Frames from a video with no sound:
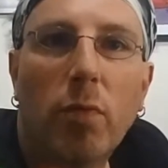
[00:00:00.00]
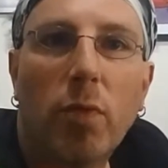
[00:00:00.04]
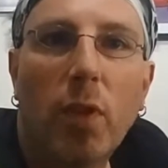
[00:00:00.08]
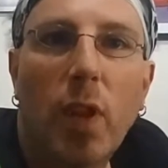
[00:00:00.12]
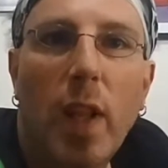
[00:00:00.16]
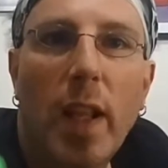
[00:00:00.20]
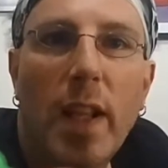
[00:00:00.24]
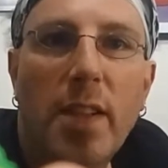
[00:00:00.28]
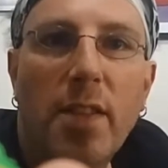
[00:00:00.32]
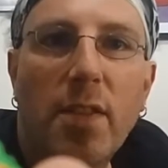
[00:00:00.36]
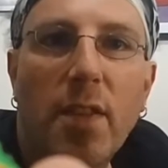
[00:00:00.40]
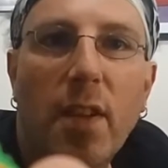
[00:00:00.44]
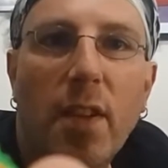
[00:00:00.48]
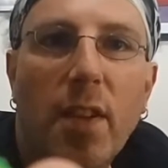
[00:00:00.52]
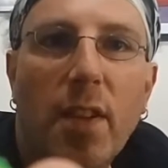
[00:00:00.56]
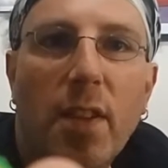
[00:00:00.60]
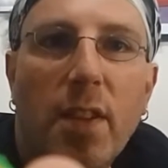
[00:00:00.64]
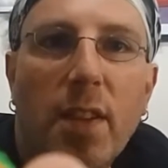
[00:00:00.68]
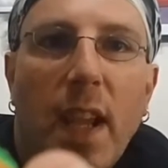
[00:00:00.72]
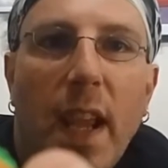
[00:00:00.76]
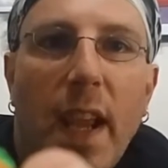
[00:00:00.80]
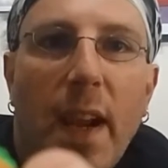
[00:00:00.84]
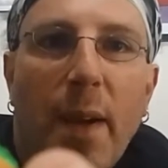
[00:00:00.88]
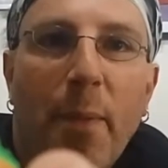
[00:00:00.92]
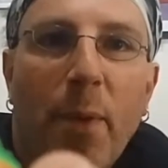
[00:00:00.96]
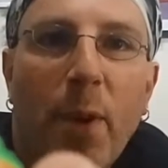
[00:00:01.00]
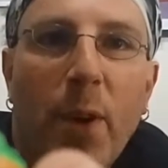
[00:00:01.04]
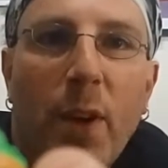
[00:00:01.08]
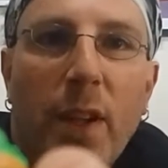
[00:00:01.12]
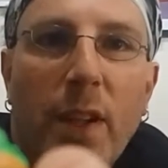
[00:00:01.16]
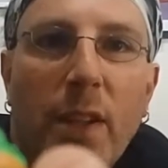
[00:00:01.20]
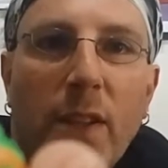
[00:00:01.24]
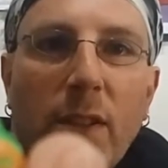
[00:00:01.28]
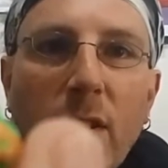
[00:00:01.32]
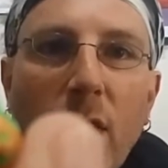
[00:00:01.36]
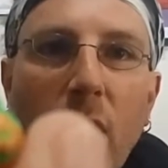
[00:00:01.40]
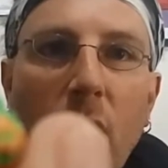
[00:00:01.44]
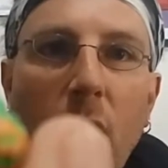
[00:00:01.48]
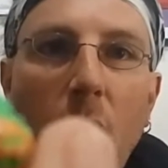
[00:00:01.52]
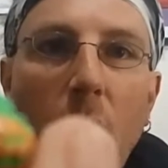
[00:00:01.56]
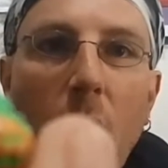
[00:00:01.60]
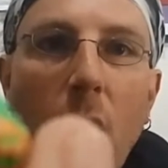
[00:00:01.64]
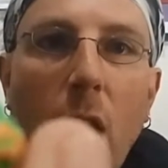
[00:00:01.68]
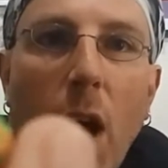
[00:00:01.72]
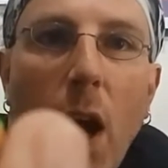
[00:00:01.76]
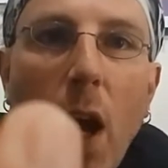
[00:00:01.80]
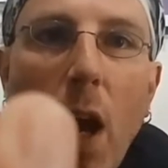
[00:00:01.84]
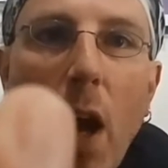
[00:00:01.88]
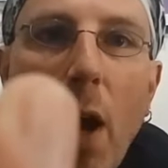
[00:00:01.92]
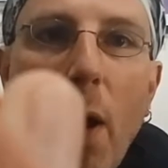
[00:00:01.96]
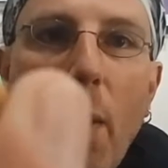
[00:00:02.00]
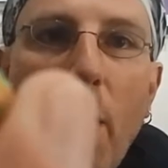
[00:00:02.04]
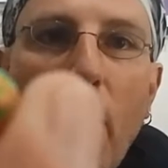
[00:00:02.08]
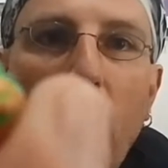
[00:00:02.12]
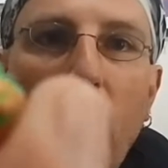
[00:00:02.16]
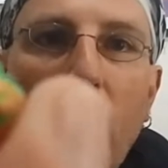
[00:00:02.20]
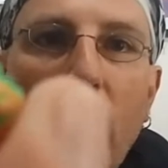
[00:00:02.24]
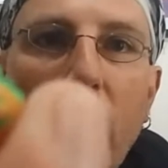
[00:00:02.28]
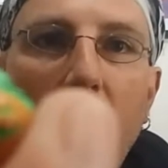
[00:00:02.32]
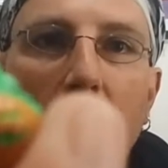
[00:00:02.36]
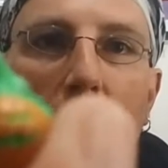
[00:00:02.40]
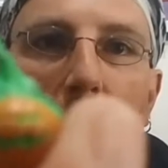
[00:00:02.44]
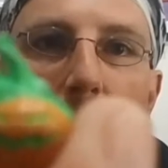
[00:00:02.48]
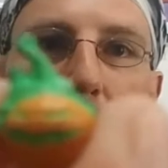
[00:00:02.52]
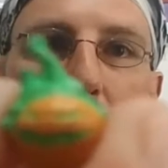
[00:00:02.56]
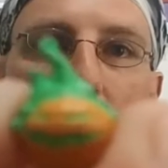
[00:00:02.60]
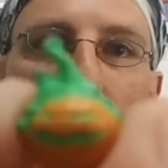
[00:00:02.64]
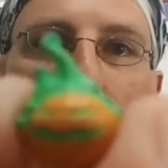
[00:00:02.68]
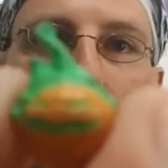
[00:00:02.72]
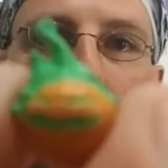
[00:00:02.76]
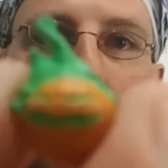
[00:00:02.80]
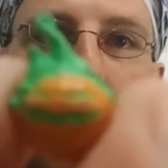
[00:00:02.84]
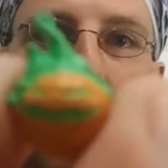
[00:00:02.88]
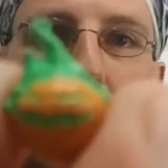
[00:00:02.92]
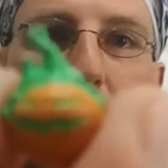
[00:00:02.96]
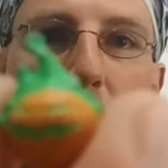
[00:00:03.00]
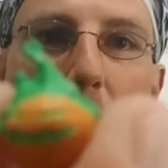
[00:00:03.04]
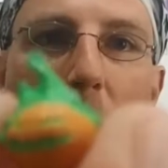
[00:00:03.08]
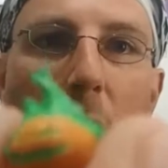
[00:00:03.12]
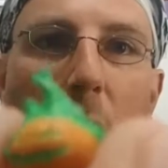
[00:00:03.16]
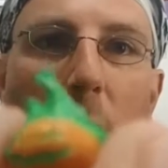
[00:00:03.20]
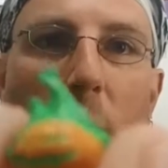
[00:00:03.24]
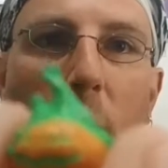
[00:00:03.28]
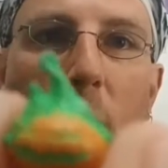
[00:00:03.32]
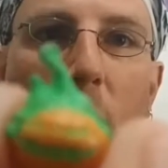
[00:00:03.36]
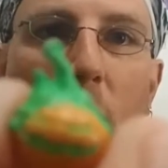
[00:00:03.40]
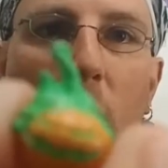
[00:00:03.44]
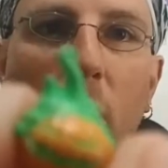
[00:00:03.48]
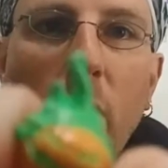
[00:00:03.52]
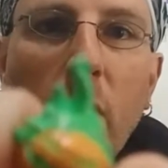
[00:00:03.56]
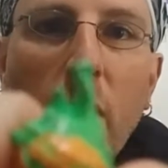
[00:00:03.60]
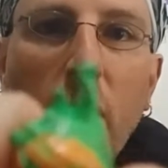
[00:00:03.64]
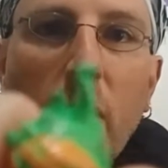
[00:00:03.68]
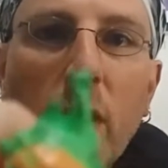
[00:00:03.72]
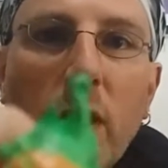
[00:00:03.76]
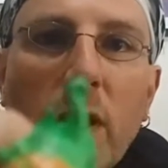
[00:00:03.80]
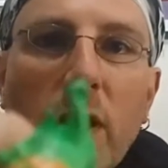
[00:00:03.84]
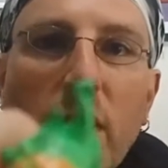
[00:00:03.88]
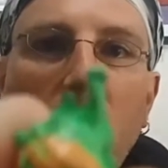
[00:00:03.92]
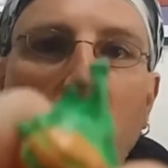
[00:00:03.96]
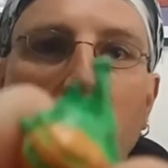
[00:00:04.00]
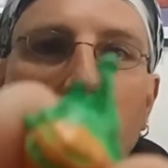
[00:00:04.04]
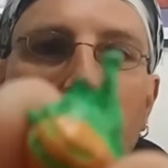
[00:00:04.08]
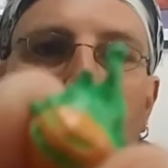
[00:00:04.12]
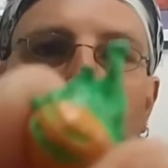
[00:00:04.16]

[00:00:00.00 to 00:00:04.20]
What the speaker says: lens on this camera is. But yeah, pumpkin bomb. It's got